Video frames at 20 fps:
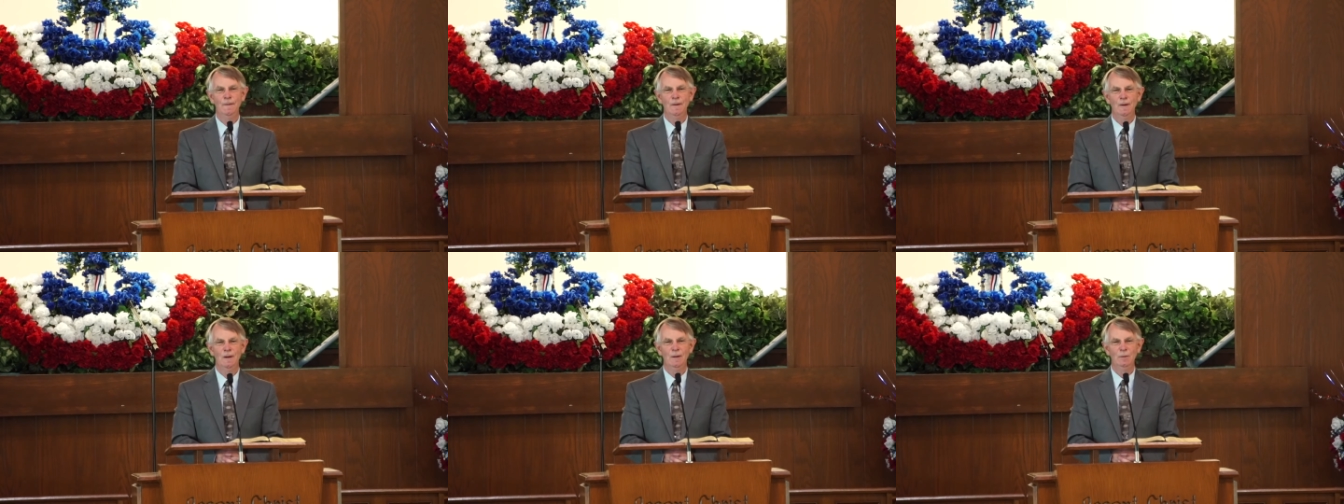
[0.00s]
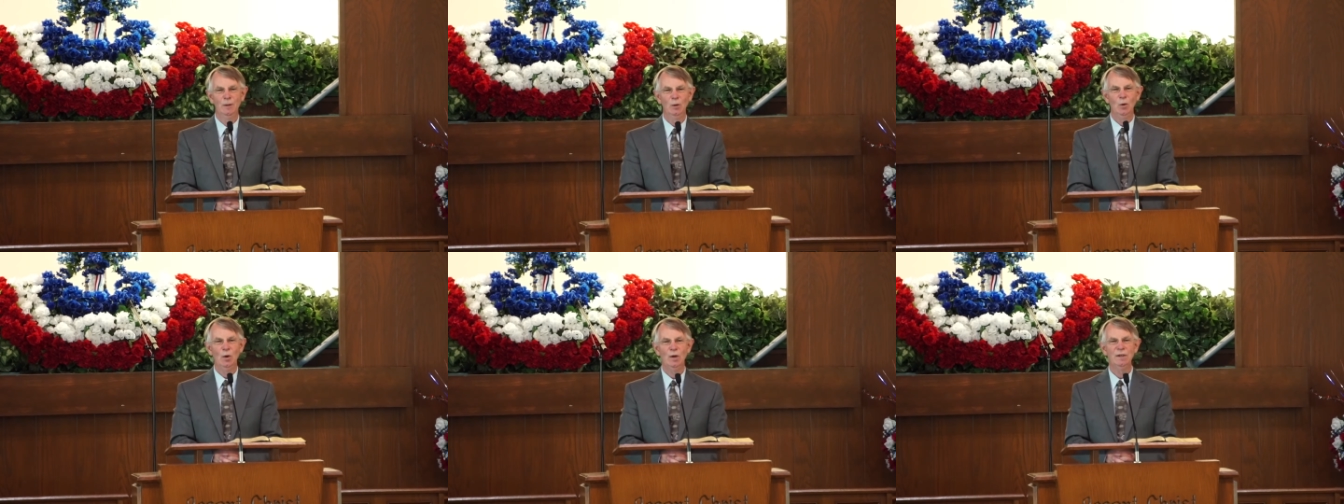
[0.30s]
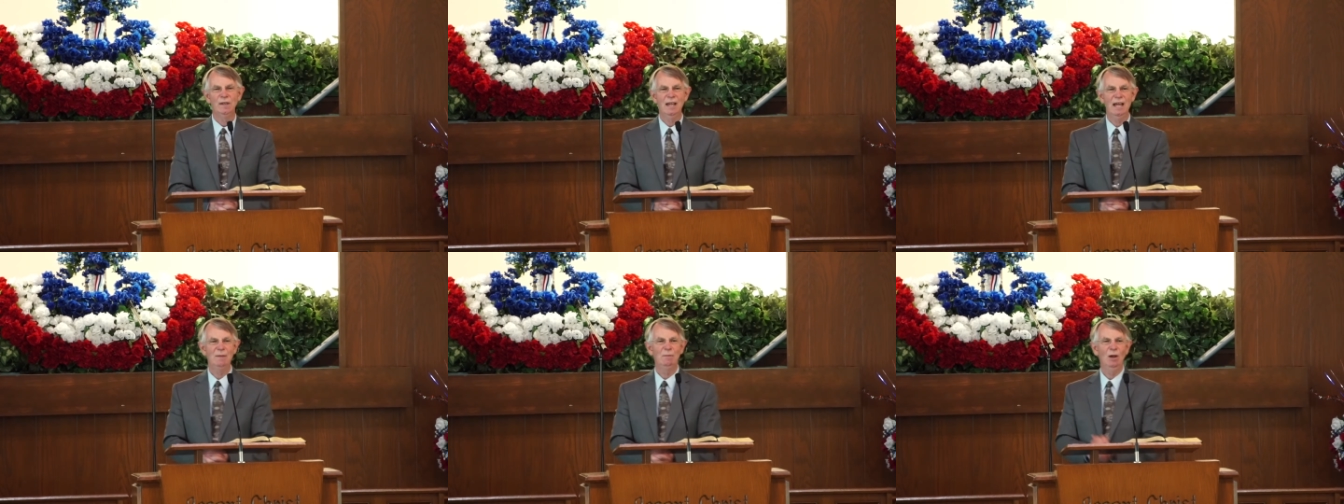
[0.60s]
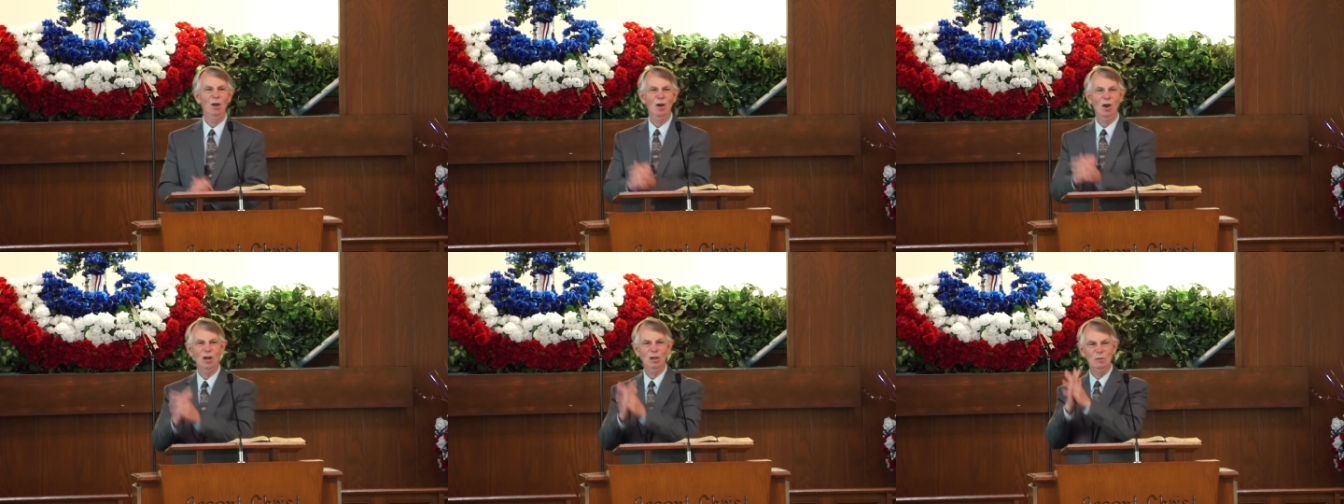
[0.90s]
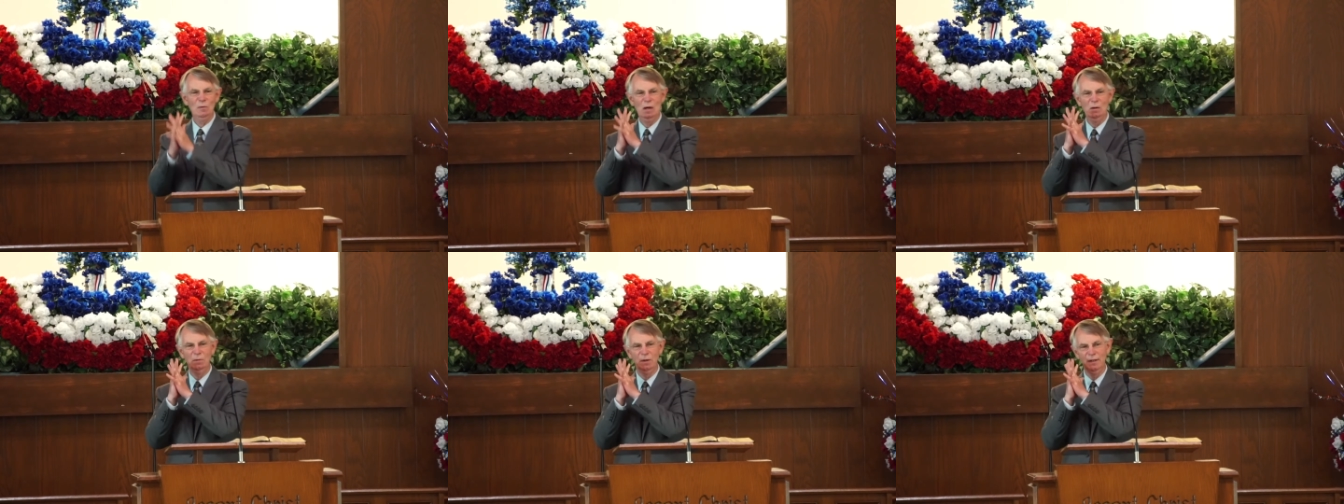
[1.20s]
And the Lord came along,
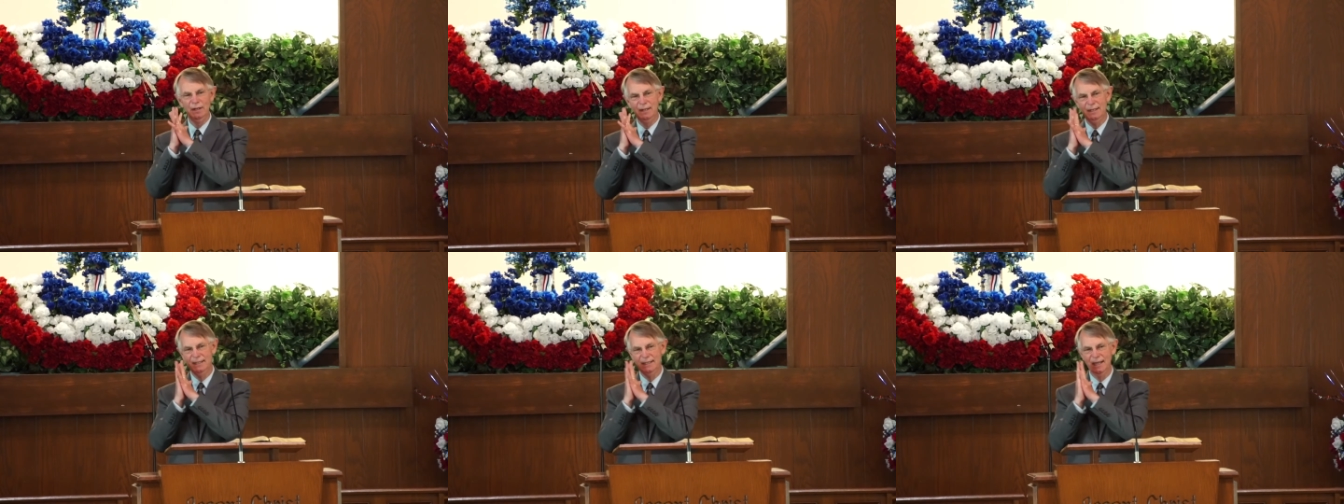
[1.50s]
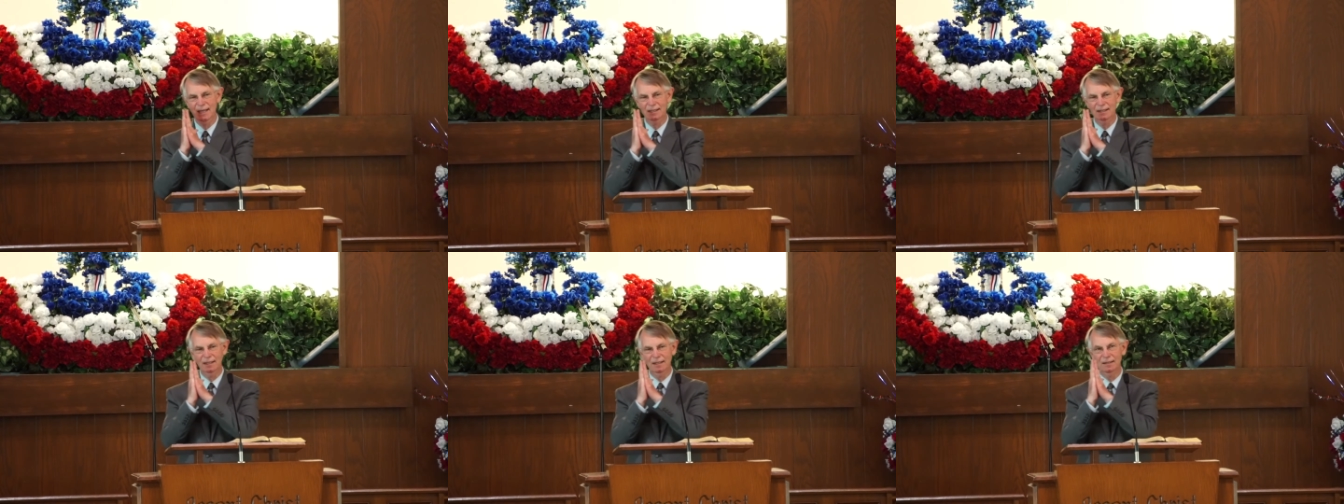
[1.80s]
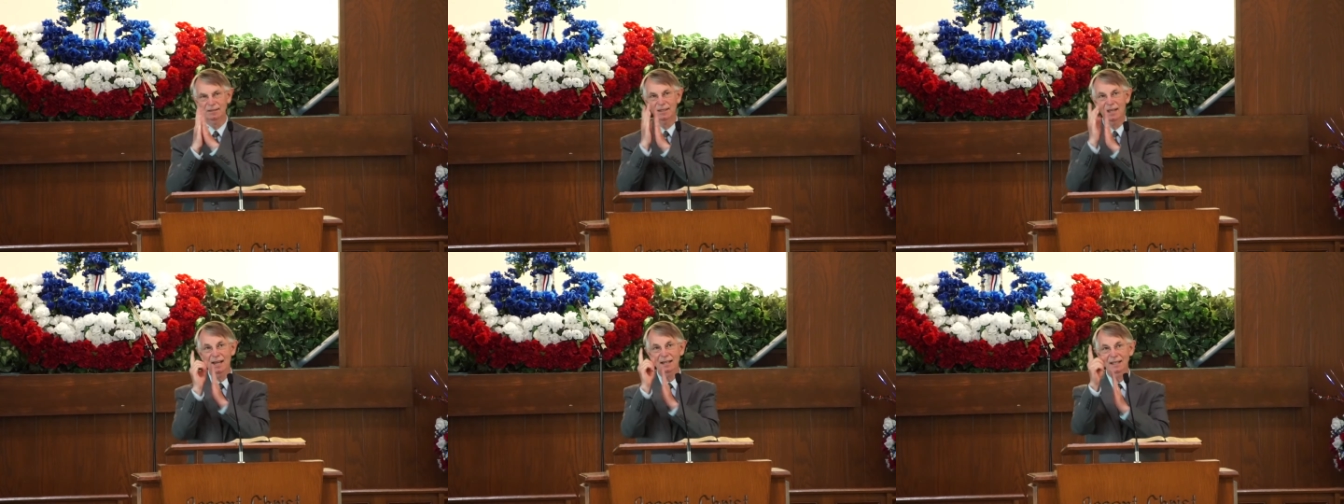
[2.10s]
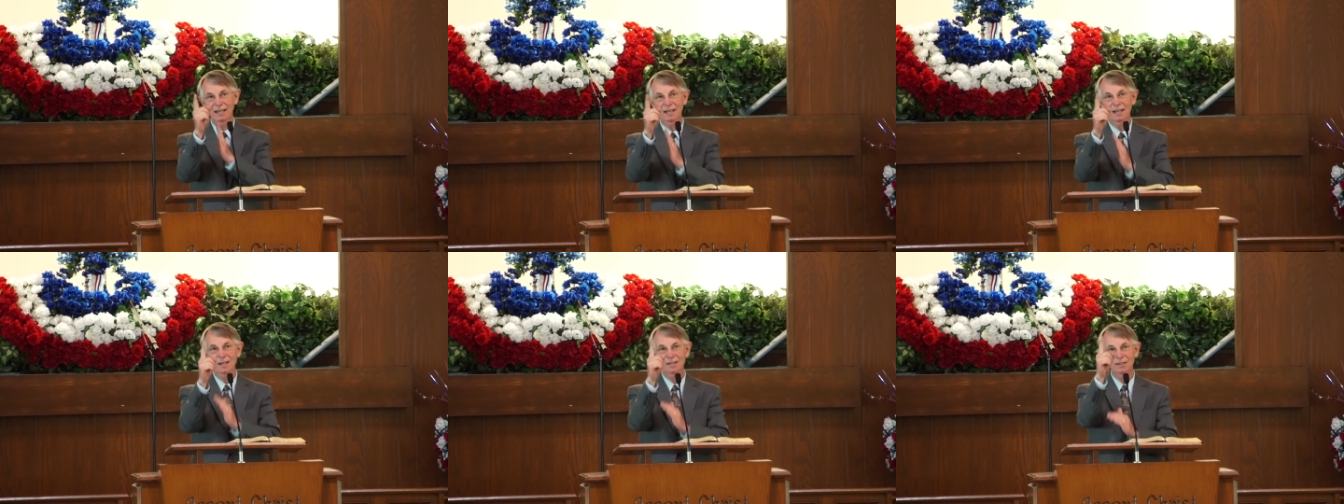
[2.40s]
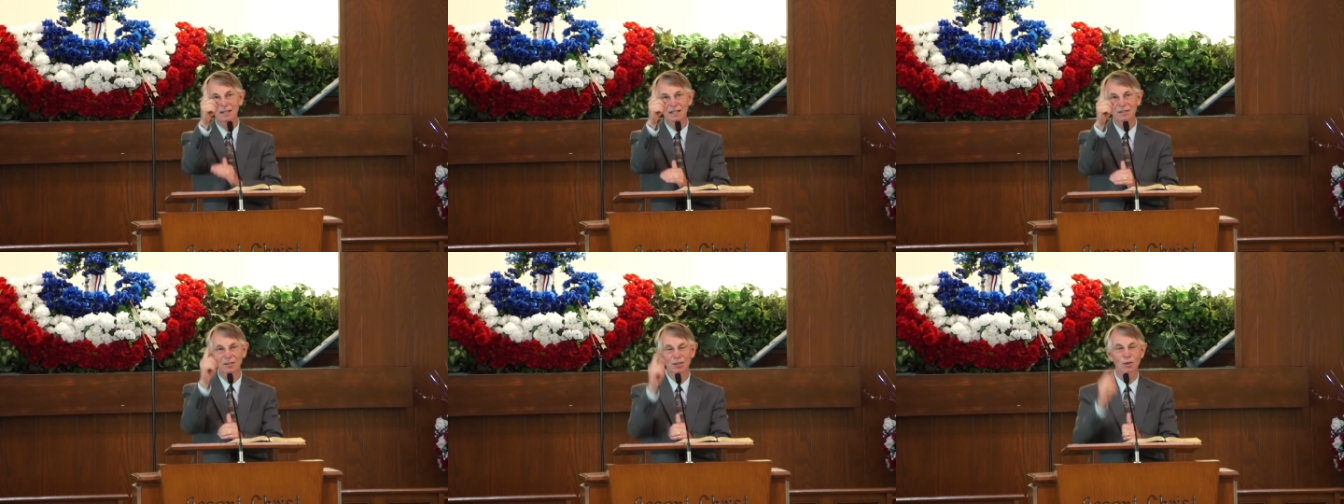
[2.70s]
remember, and he said,
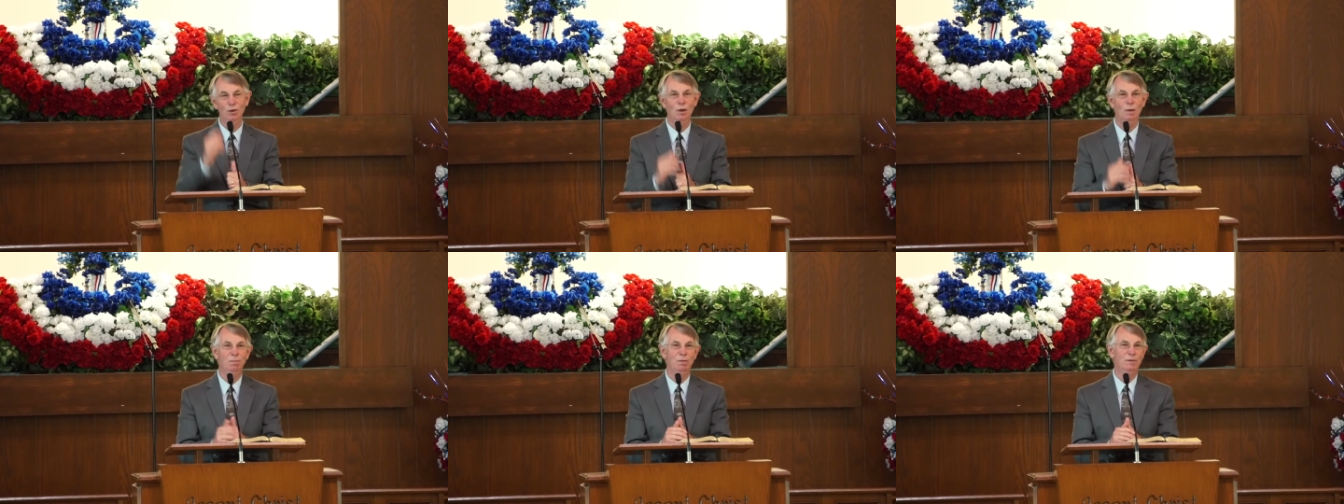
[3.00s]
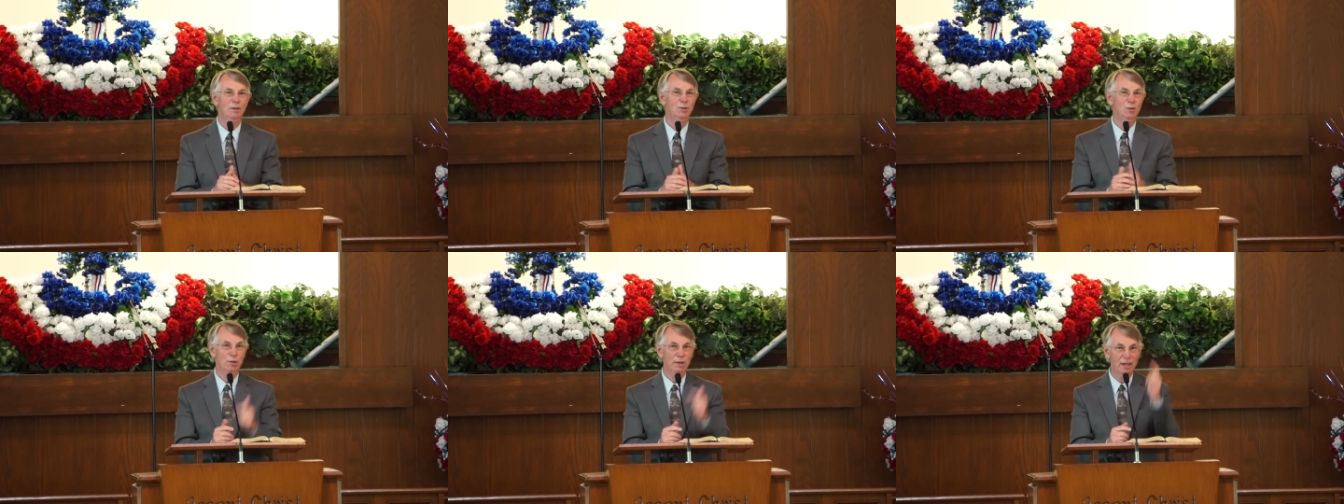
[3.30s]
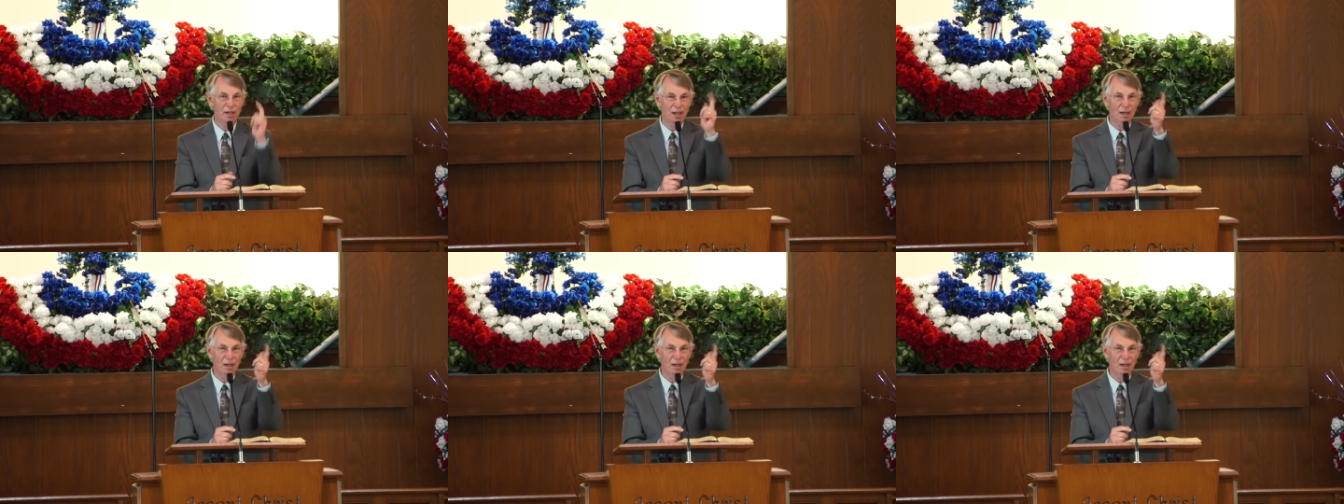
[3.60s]
Zacchaeus, I see you up in the tree.